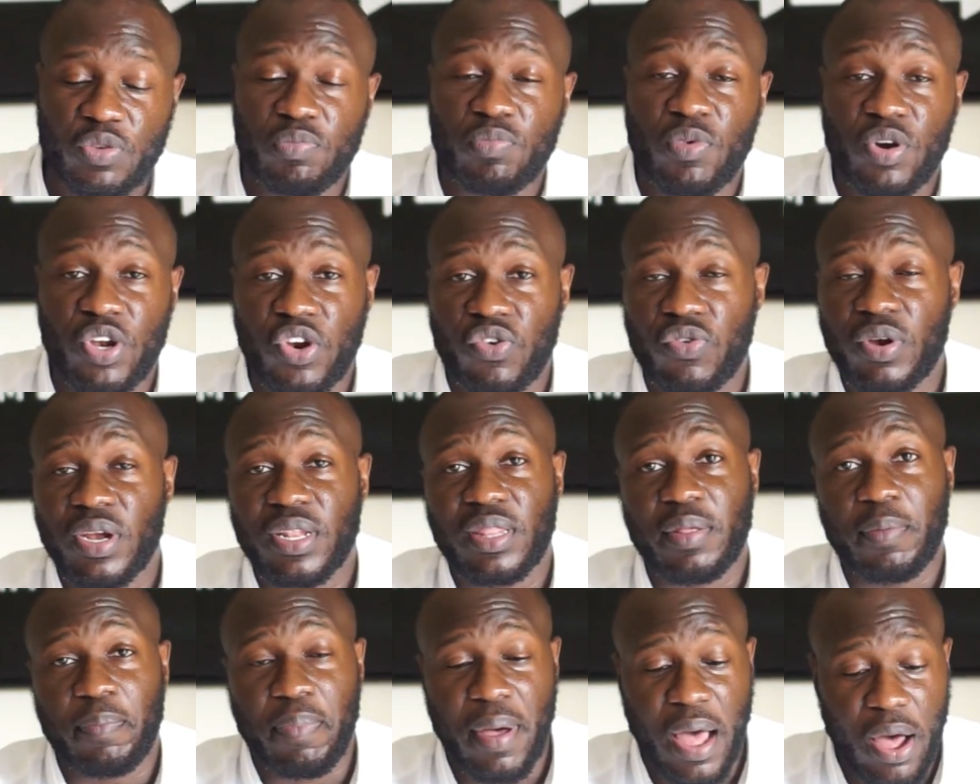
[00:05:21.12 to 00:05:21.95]
moderate
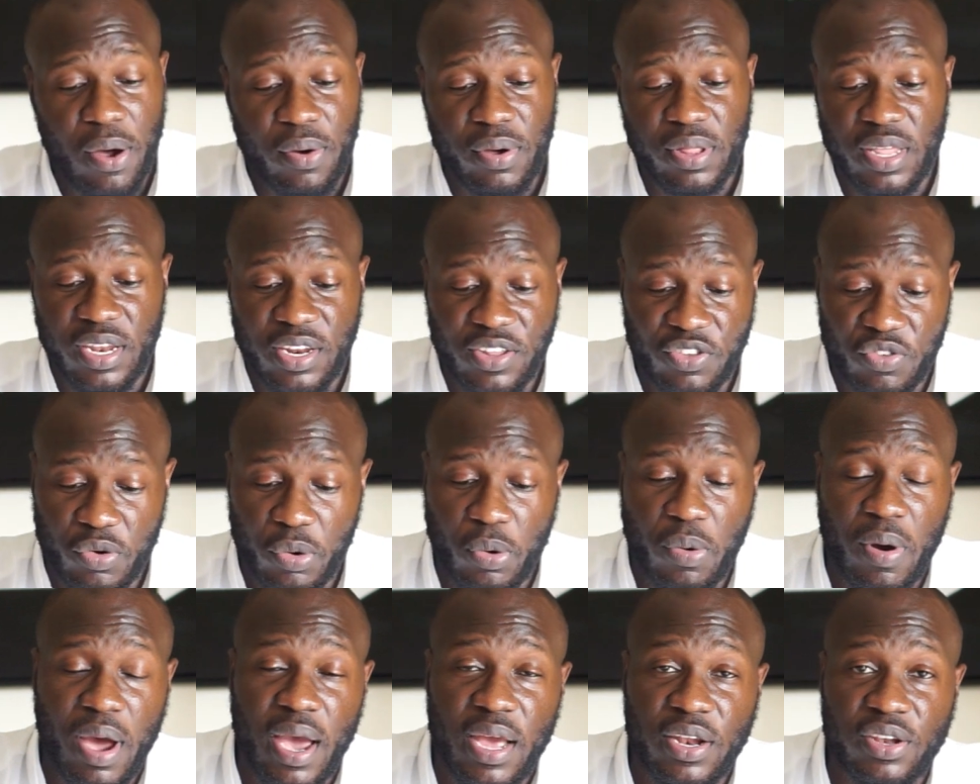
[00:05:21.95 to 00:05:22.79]
the power that is
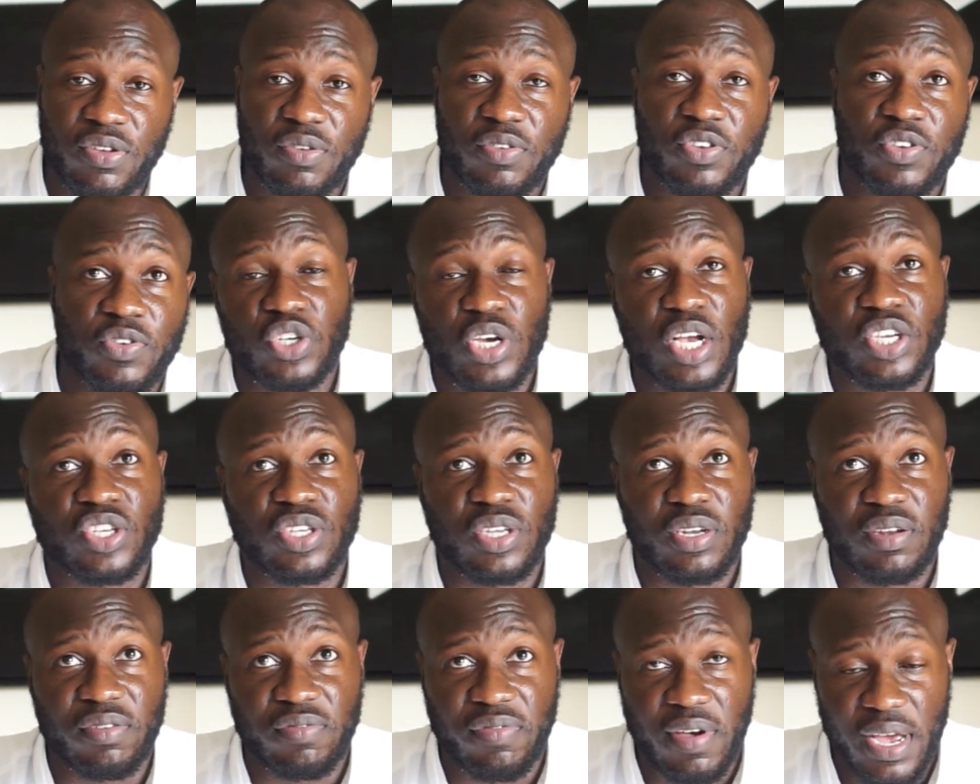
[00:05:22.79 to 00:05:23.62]
required to charge the
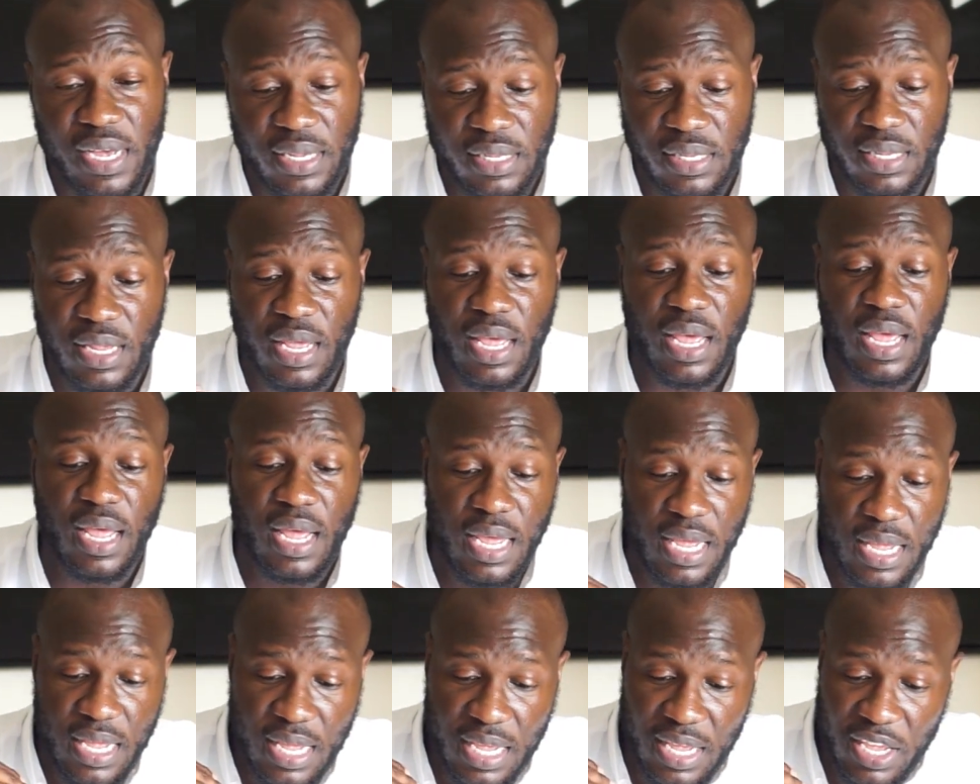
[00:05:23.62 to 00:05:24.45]
device
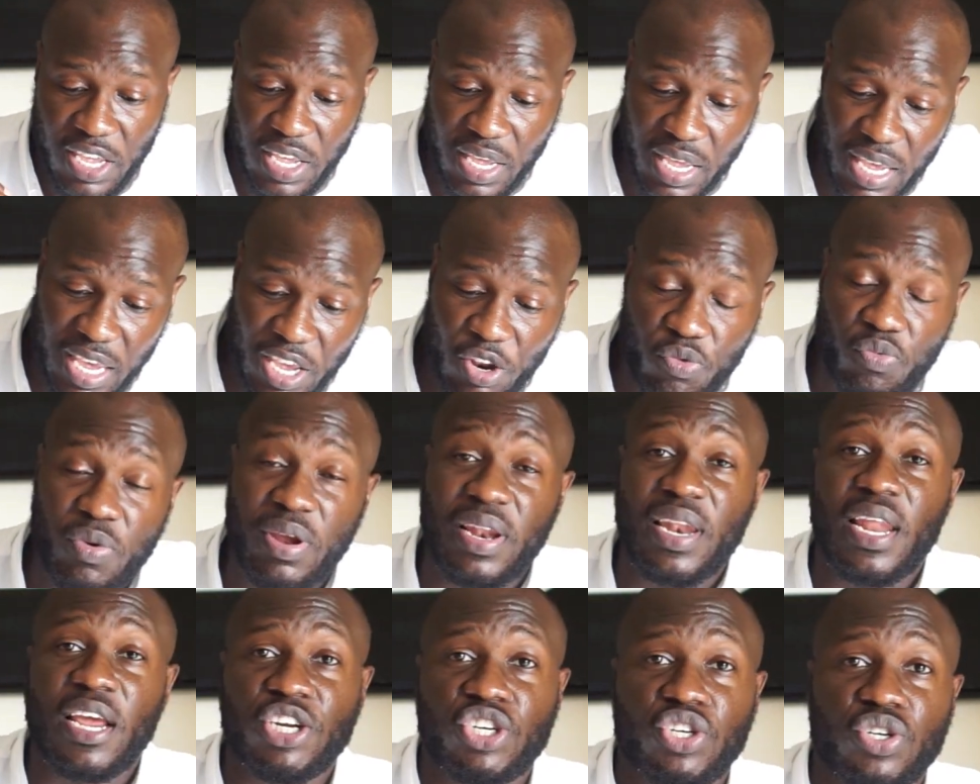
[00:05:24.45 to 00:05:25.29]
in
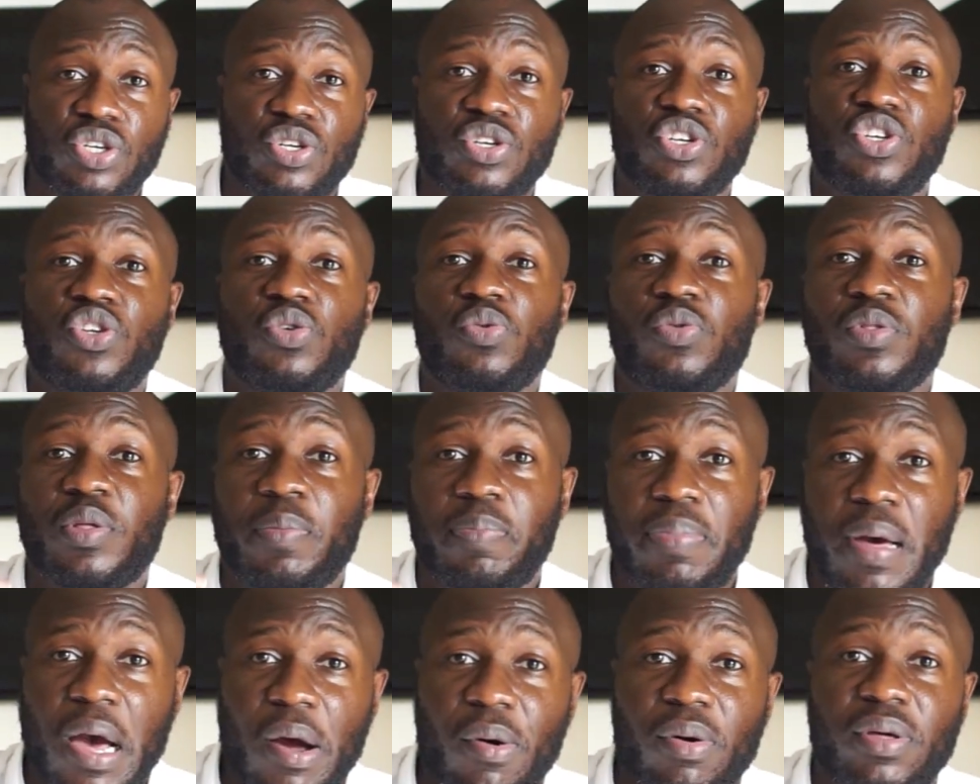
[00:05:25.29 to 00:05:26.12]
relation to the
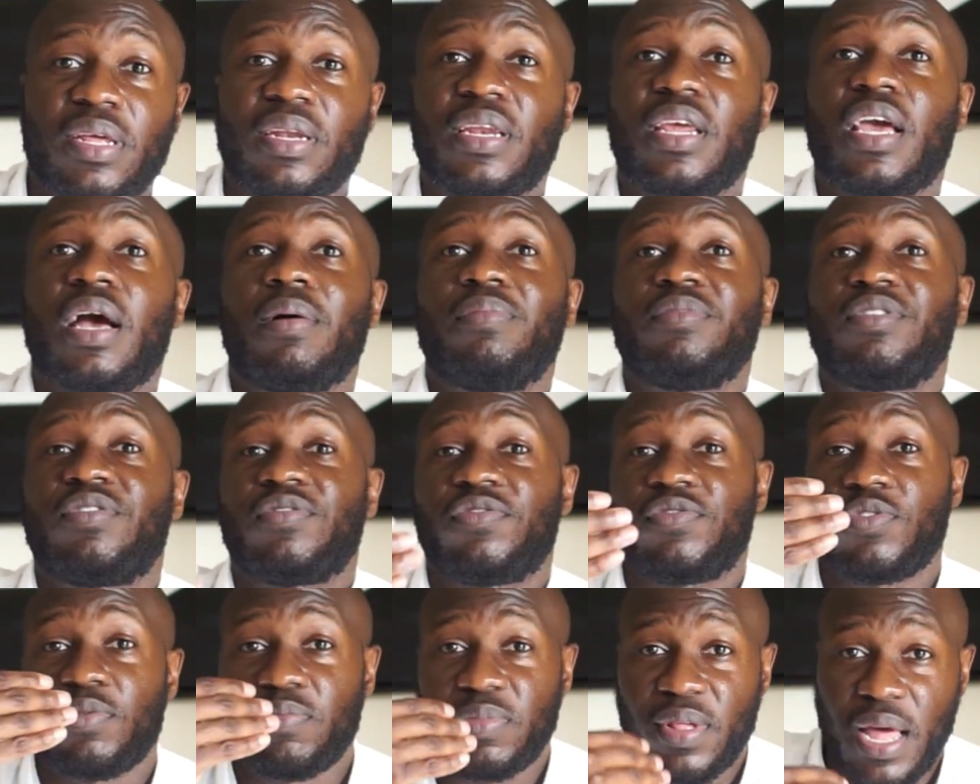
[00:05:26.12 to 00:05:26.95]
power that comes
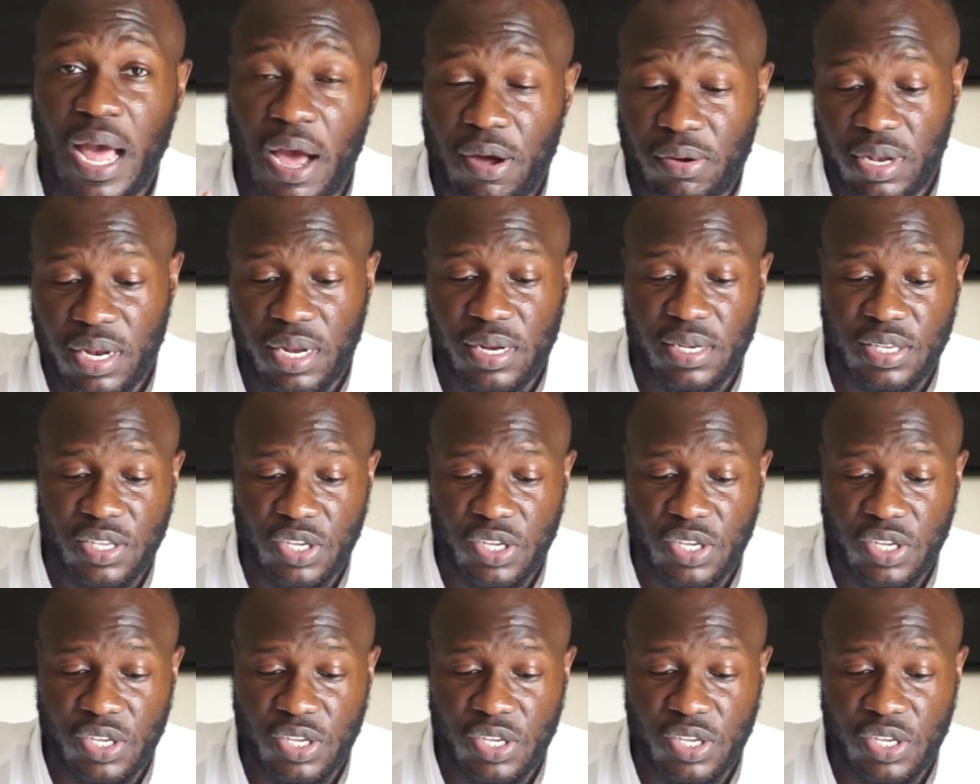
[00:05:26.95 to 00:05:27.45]
from the outlet.